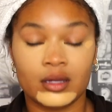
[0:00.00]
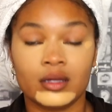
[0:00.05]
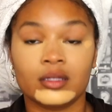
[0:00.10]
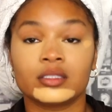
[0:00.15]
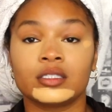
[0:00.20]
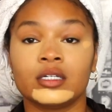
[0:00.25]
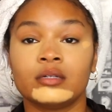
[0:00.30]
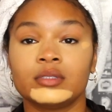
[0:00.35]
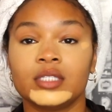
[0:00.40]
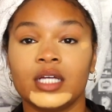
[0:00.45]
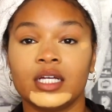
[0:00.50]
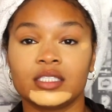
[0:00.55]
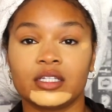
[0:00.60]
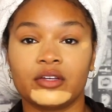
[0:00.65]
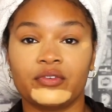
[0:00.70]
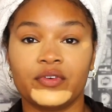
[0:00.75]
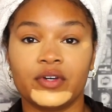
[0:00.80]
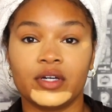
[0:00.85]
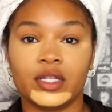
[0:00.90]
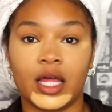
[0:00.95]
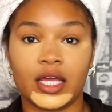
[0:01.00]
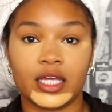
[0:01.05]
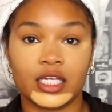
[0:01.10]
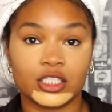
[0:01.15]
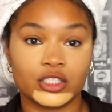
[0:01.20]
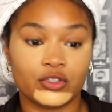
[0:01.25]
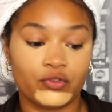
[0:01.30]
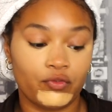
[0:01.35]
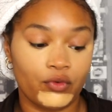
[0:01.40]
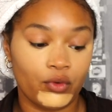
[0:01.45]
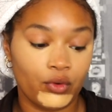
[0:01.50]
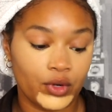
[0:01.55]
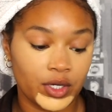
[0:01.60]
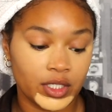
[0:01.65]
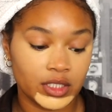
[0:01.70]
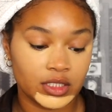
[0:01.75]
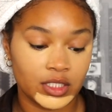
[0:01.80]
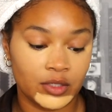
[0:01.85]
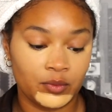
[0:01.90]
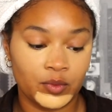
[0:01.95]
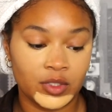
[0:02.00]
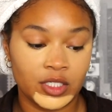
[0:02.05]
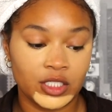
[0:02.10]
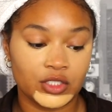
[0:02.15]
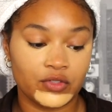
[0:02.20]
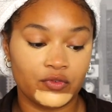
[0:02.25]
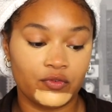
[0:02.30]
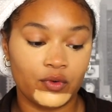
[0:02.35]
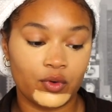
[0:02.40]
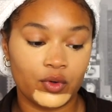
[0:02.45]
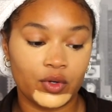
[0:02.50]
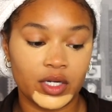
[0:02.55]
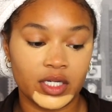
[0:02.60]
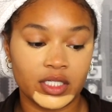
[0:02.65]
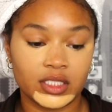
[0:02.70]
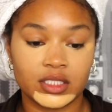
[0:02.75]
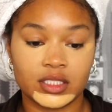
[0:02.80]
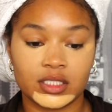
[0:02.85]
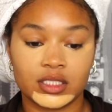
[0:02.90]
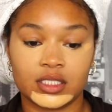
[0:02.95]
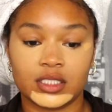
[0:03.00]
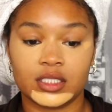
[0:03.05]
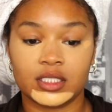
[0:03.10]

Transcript: Sometimes I feel like it's forced, and when it's forced,